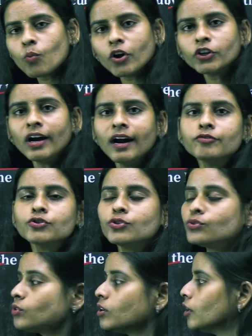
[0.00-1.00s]
what you have to
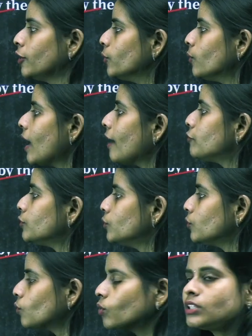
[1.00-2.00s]
do, you have to
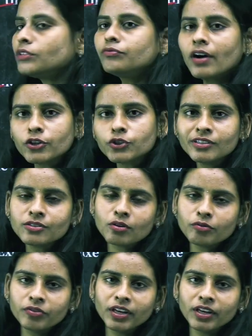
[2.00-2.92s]
know the functions of